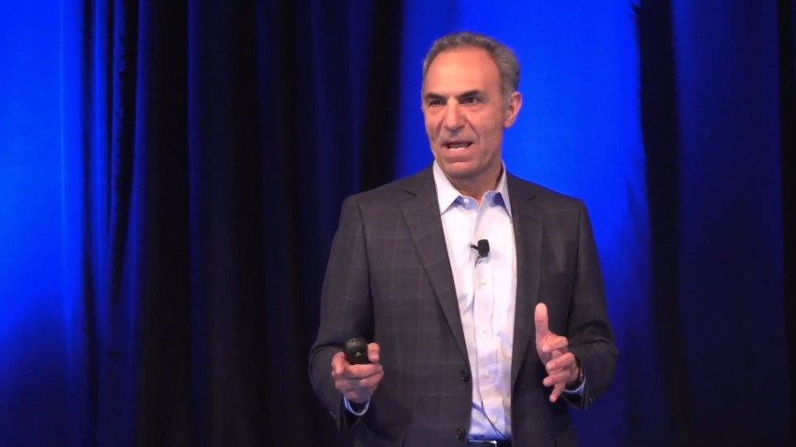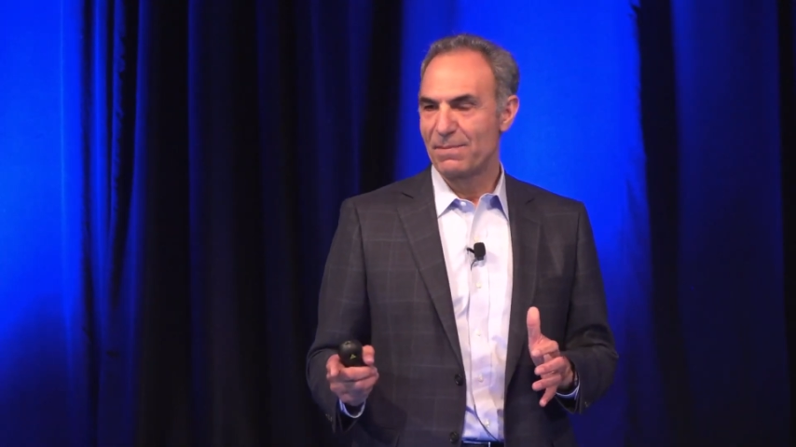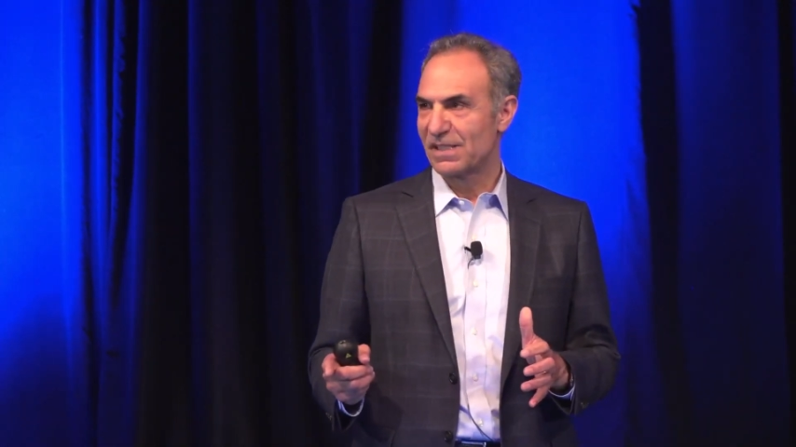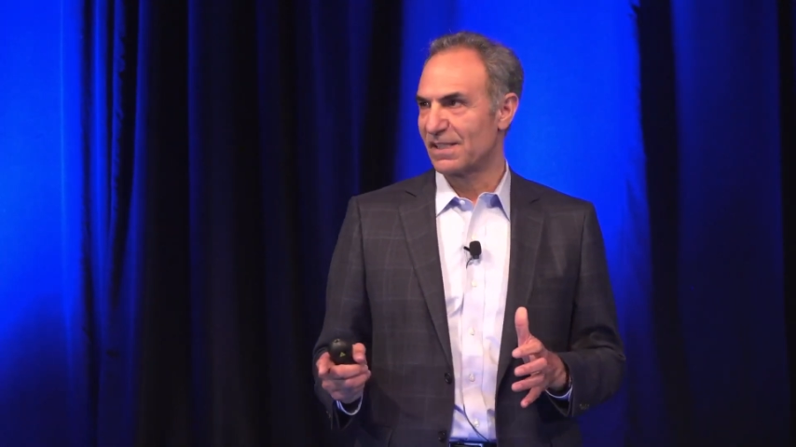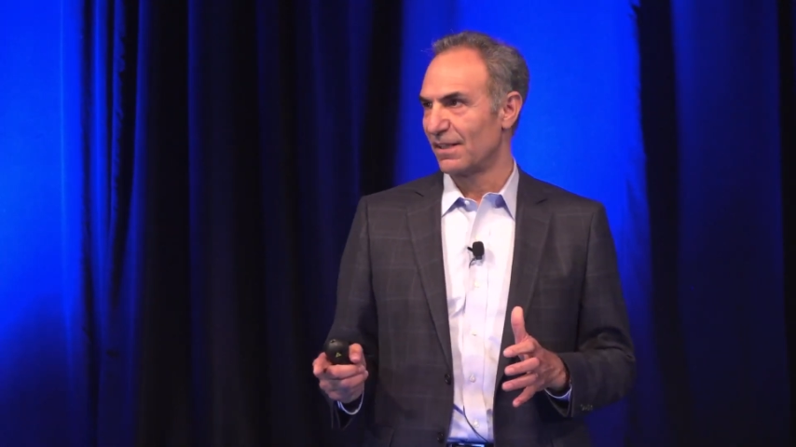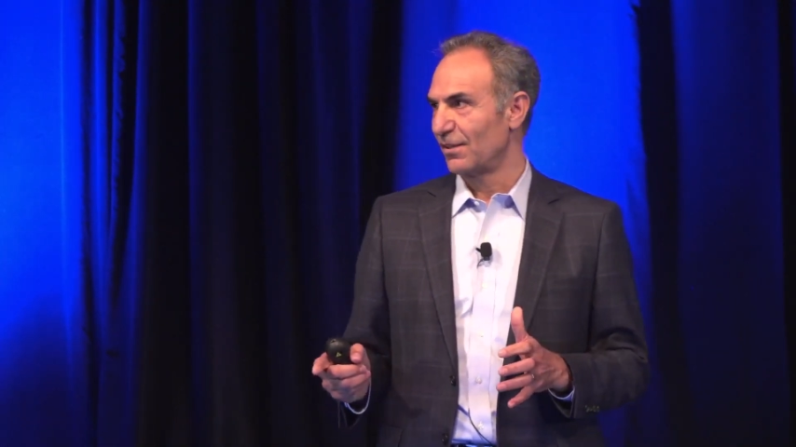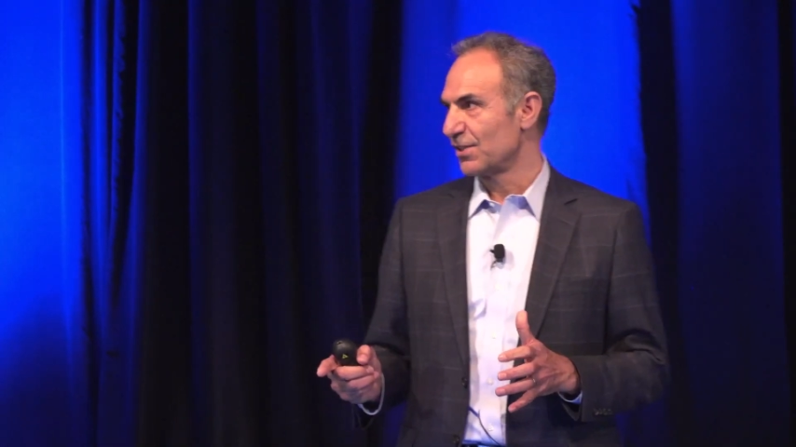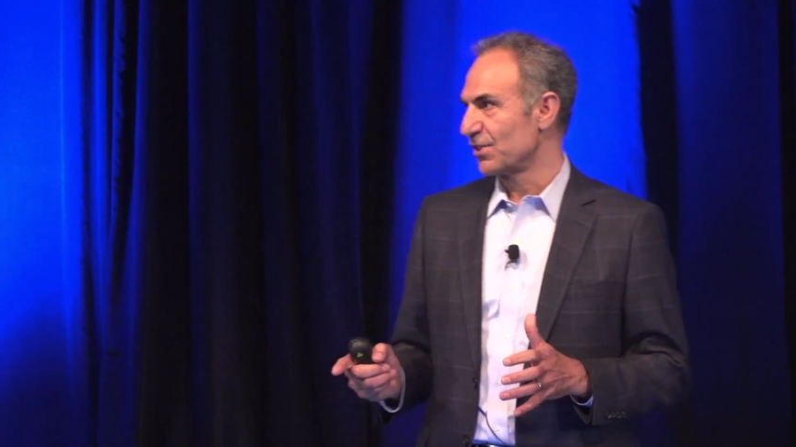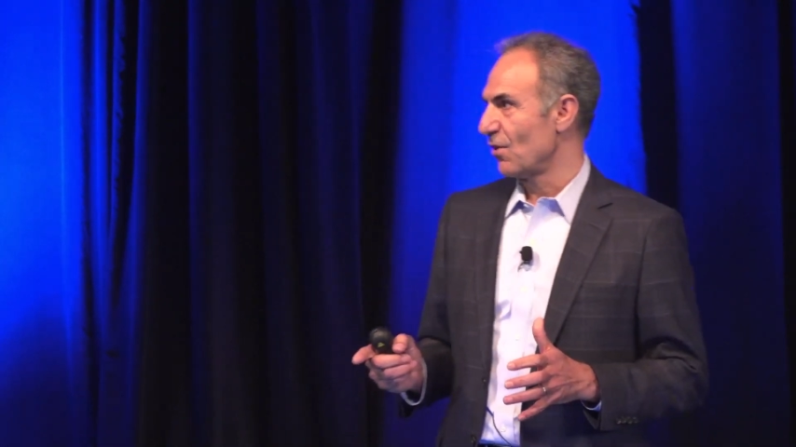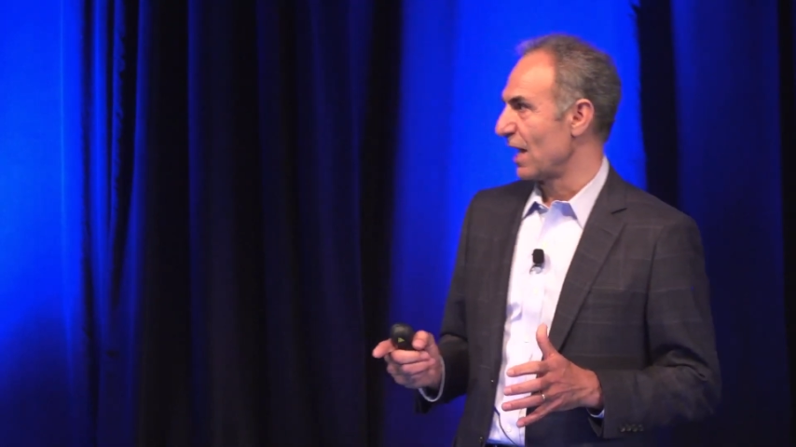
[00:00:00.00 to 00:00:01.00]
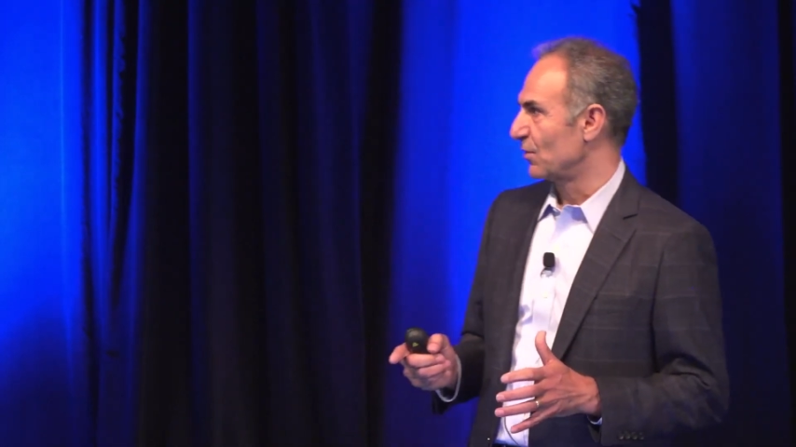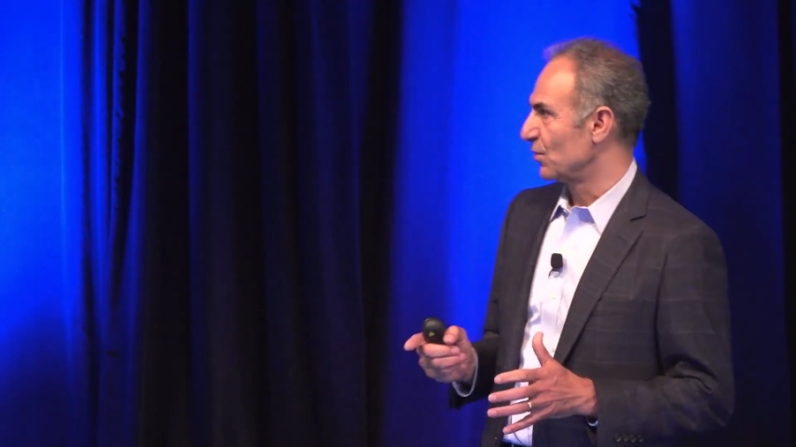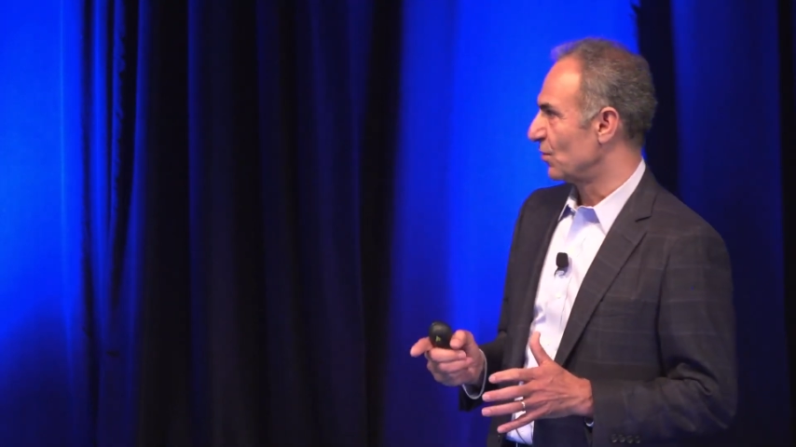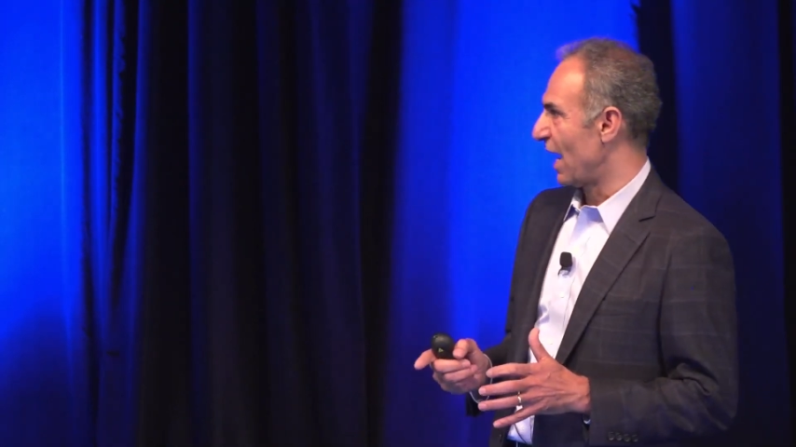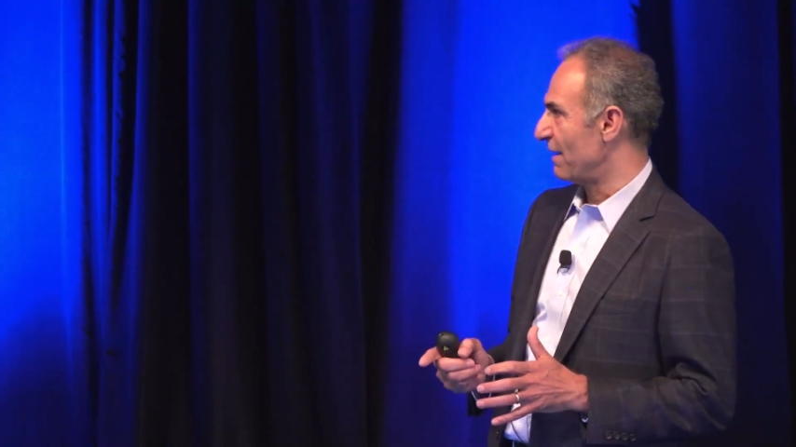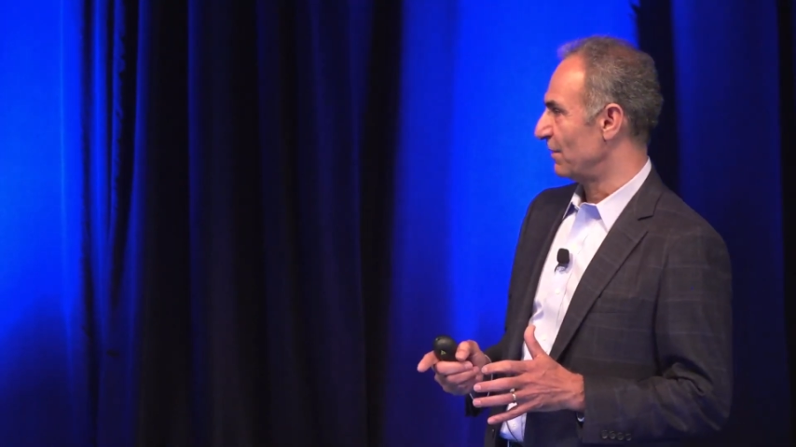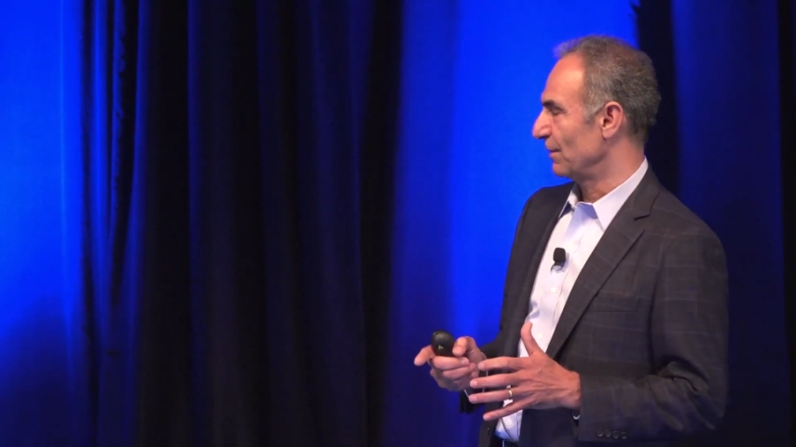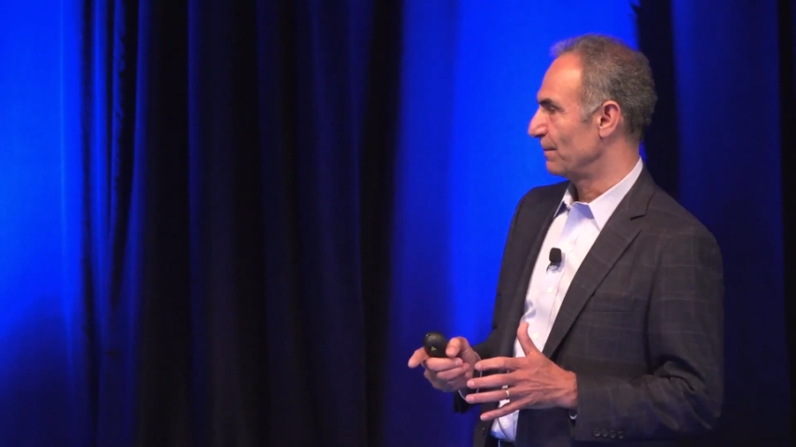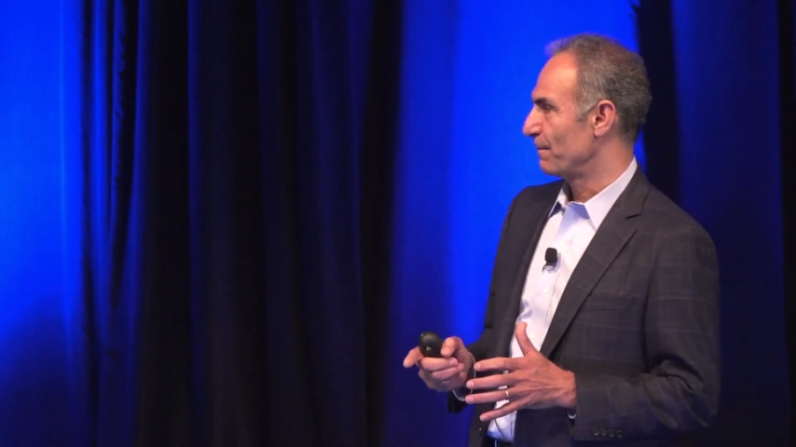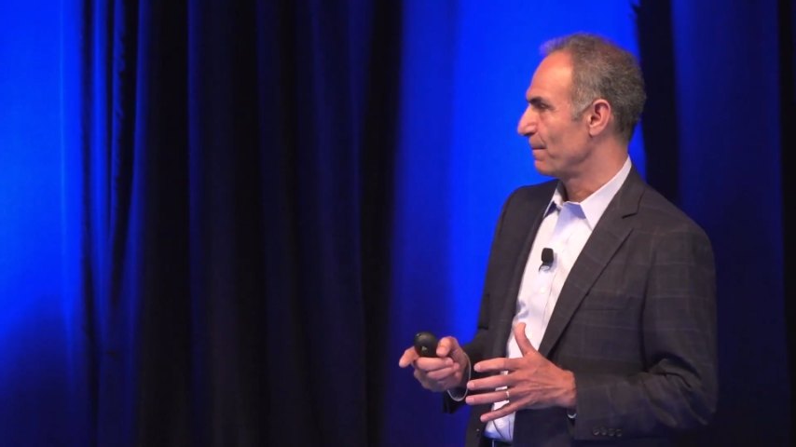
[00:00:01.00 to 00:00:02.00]
a babysitter so I could
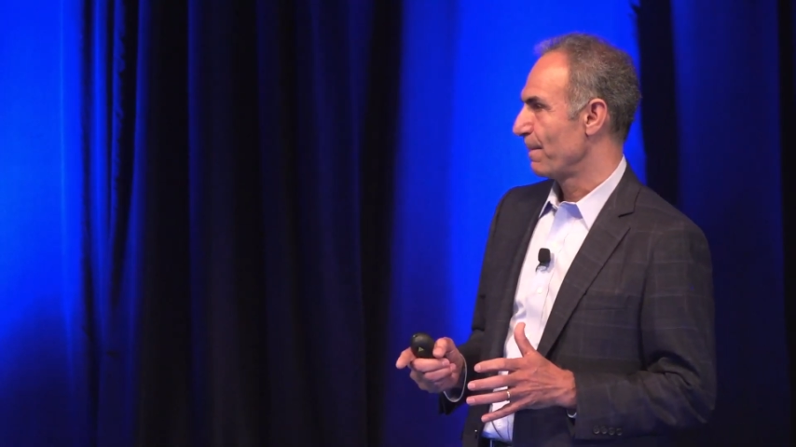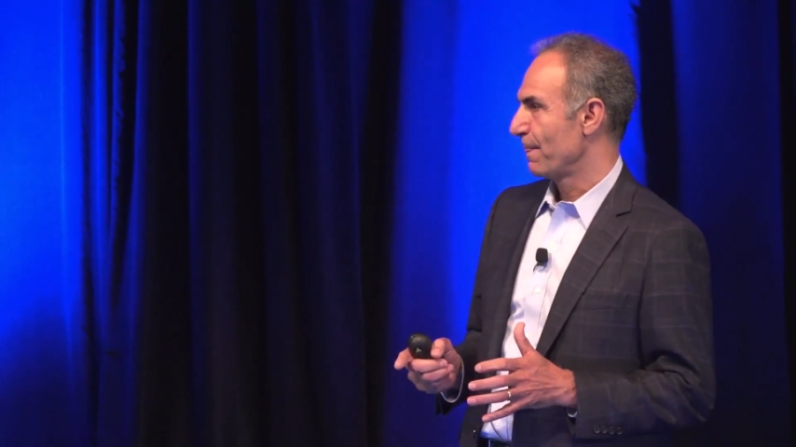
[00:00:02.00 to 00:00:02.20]
travel.